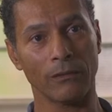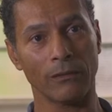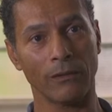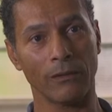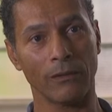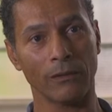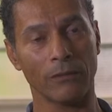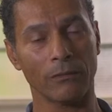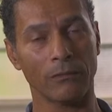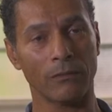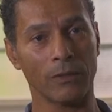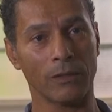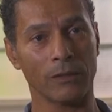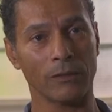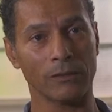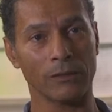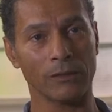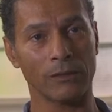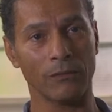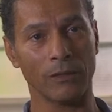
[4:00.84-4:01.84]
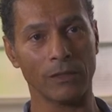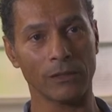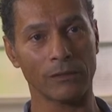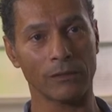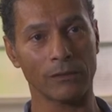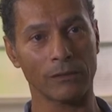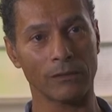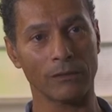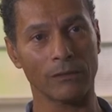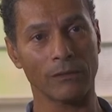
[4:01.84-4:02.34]
you know, because it
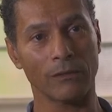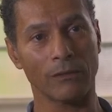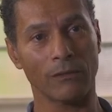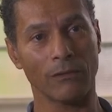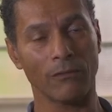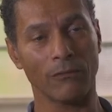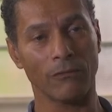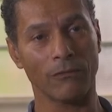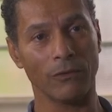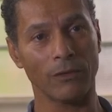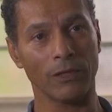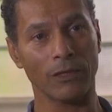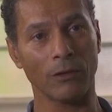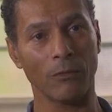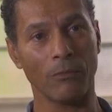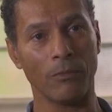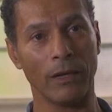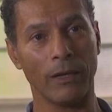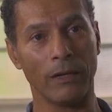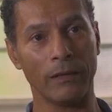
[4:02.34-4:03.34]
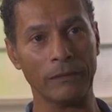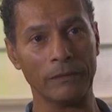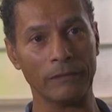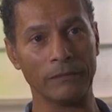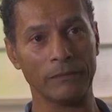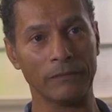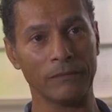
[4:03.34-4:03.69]
was falling apart.